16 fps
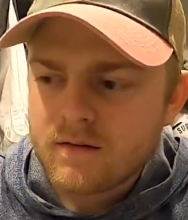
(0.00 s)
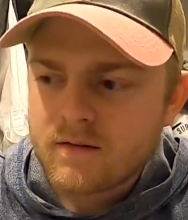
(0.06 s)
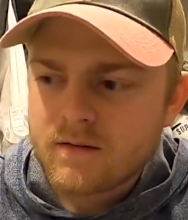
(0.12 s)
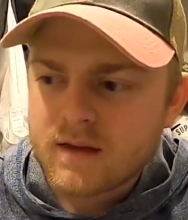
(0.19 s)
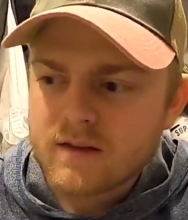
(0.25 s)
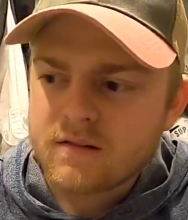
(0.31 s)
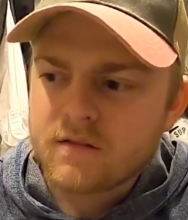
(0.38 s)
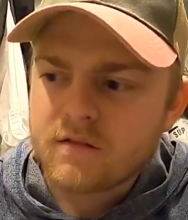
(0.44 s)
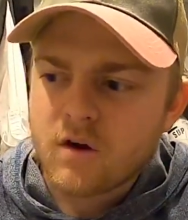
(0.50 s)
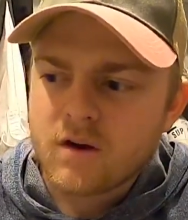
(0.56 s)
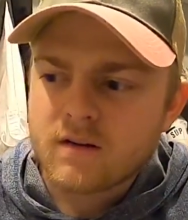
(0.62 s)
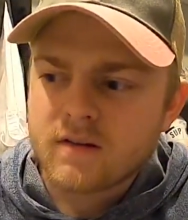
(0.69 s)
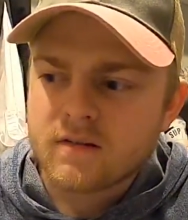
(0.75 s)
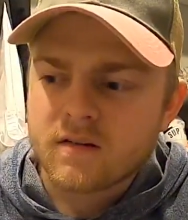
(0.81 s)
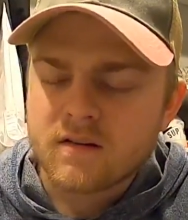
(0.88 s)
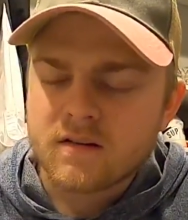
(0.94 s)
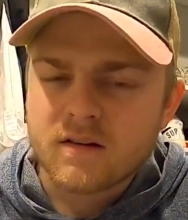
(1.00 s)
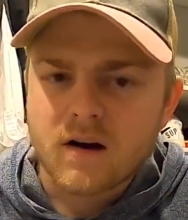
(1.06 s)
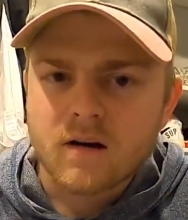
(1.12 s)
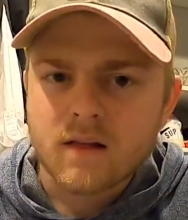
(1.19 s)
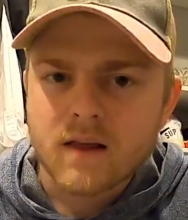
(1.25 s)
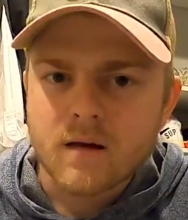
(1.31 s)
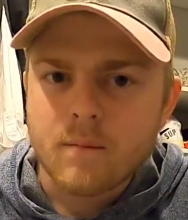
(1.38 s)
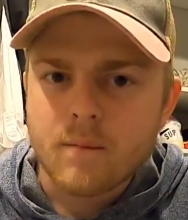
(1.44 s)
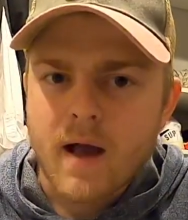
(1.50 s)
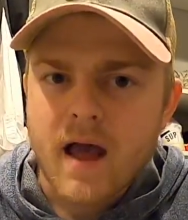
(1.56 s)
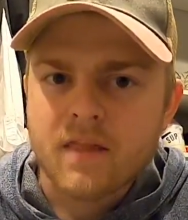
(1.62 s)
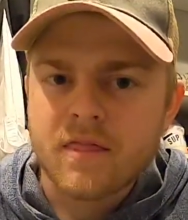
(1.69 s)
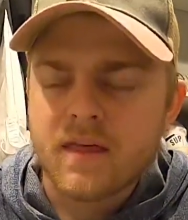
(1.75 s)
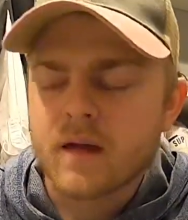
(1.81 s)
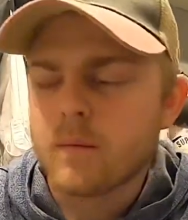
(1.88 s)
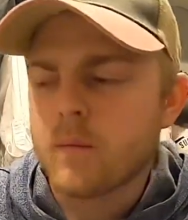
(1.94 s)
that's not necessarily a bad
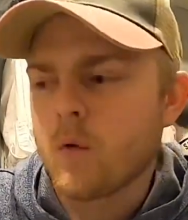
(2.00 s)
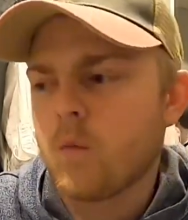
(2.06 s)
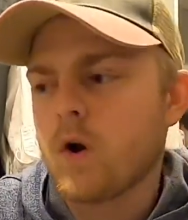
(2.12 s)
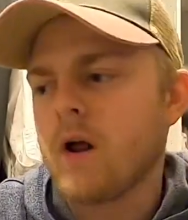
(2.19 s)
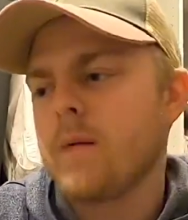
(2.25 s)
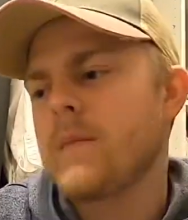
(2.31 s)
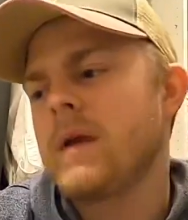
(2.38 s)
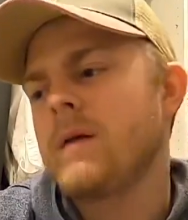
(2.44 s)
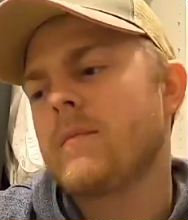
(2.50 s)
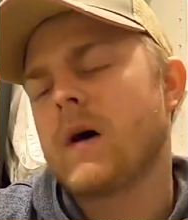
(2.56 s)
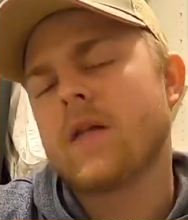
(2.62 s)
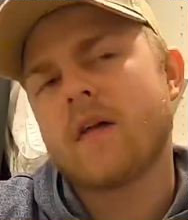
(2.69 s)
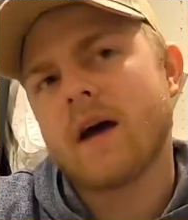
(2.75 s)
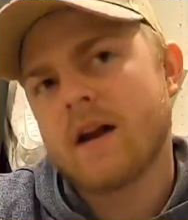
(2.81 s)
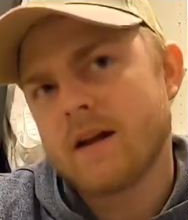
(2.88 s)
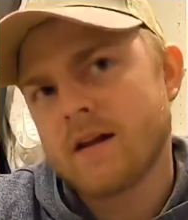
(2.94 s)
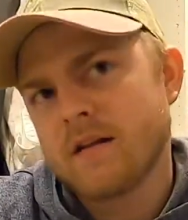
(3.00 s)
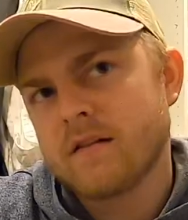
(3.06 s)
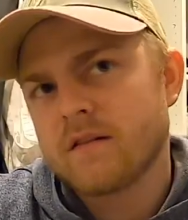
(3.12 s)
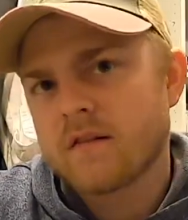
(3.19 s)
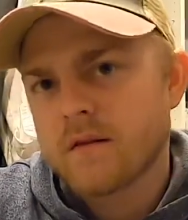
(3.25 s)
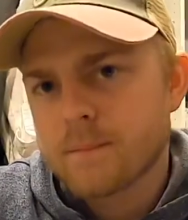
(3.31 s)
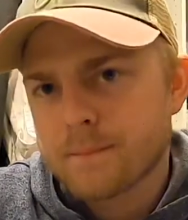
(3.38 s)
thing, but what I mean by that is